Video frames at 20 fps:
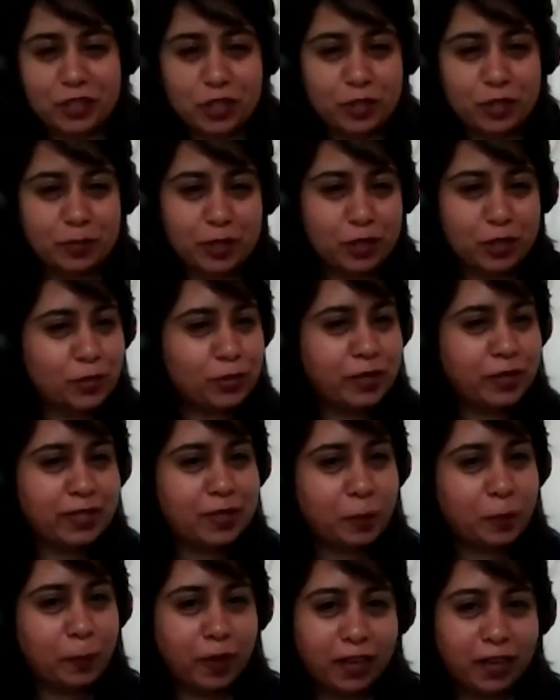to be
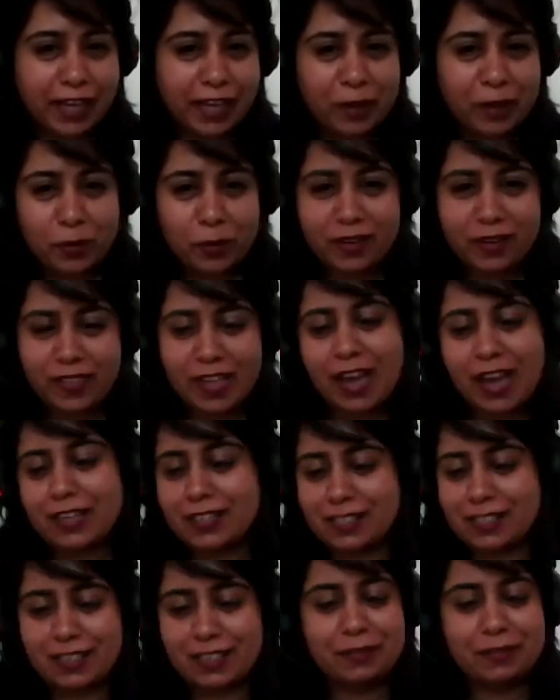joined by one of the
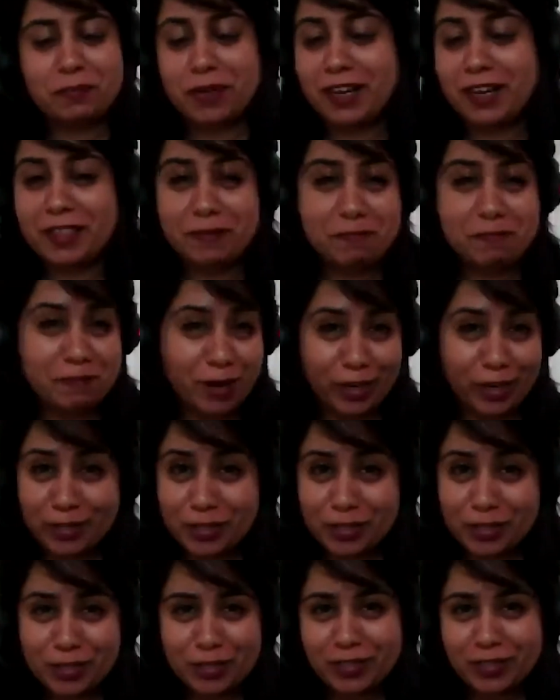actors I admire the
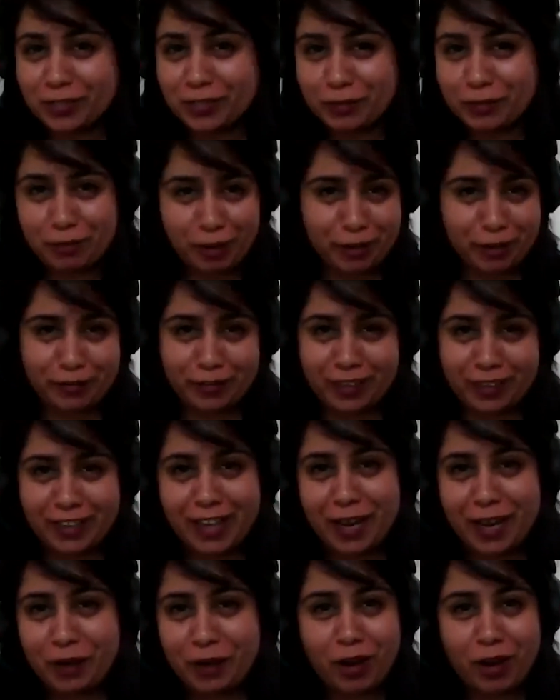most, Sunil Grover.
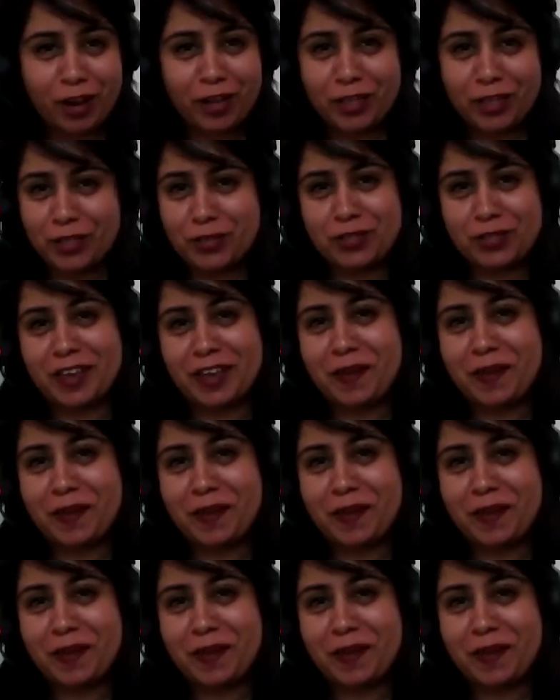How are you, sir?